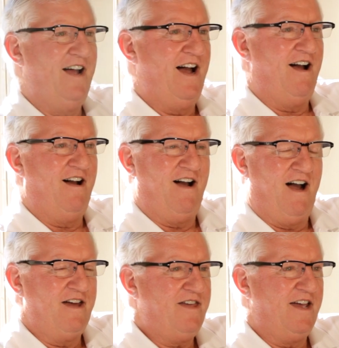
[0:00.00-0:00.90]
Uh,
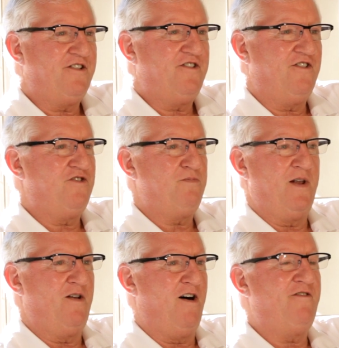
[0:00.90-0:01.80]
I think to
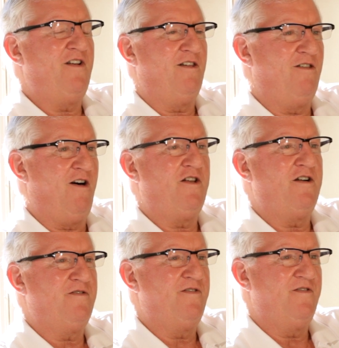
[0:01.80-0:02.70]
spin off a lot
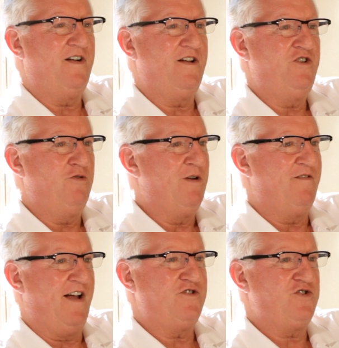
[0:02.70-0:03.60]
of new
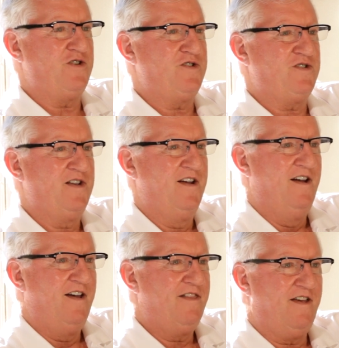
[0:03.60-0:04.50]
inventions
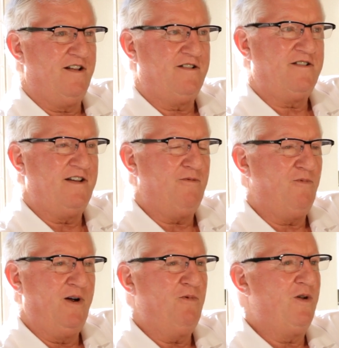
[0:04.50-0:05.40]
that
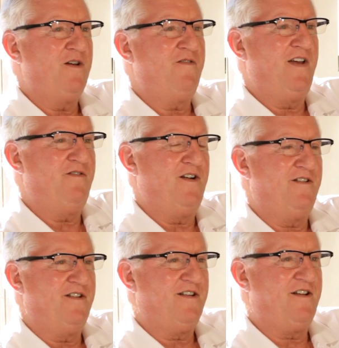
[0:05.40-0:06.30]
we wouldn't have
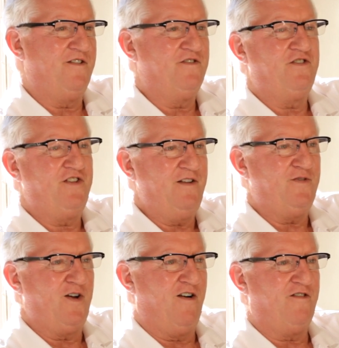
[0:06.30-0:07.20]
even
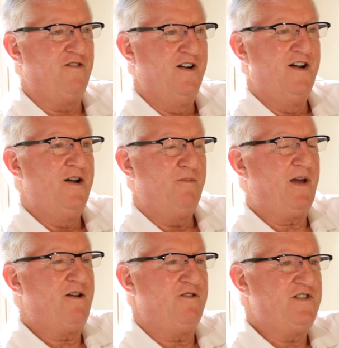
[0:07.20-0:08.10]
conceived of
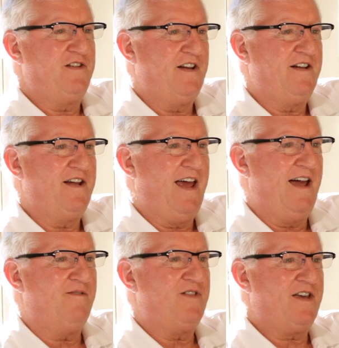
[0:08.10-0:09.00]
because it didn't
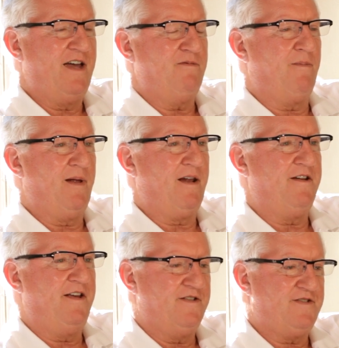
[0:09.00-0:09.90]
have the
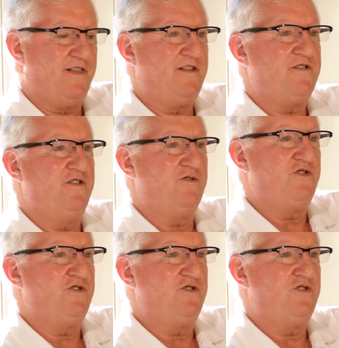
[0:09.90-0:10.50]
capabilities that this new